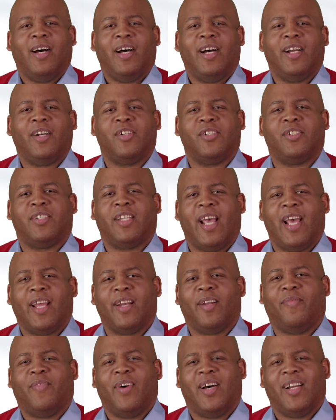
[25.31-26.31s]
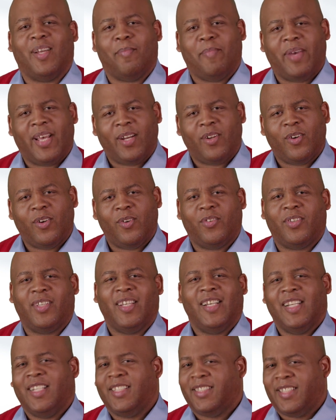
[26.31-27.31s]
understand the fundamentals,
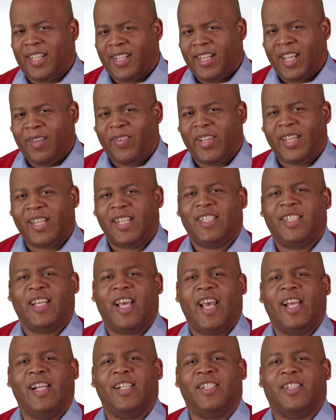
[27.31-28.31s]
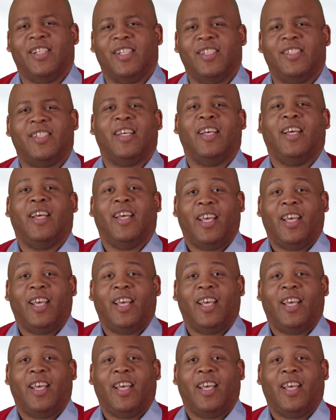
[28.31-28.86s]
significant changes,